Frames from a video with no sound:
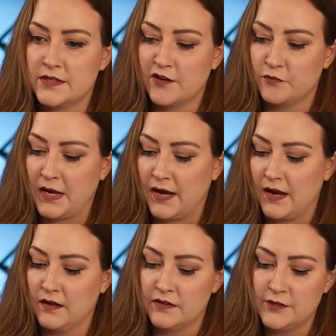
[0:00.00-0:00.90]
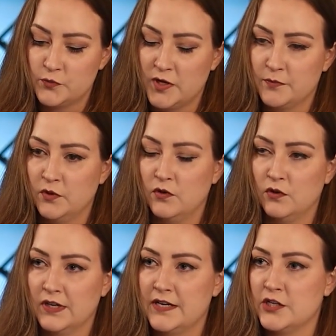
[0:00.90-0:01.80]
of paying these people
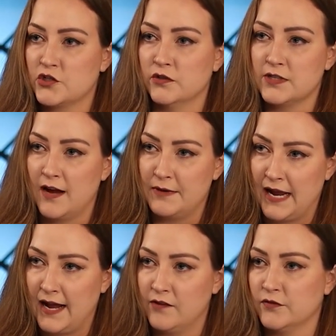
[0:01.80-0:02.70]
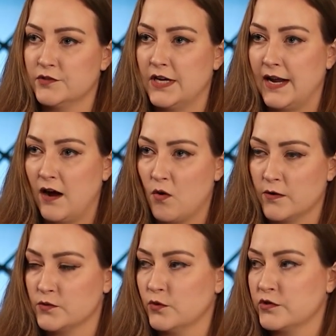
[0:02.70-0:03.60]
an additional time and a half of 10
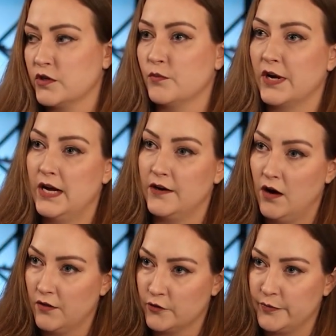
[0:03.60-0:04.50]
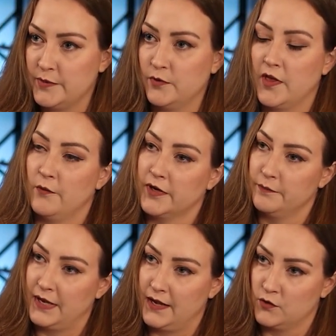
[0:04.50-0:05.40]
hours, we're just going to bring on other people that we can
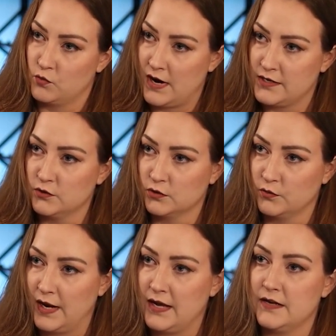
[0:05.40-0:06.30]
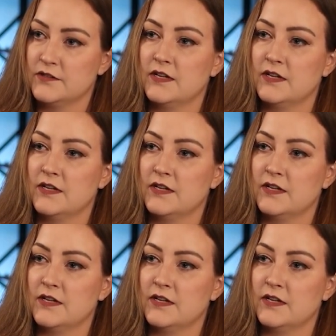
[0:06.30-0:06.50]
pay at a regular rate.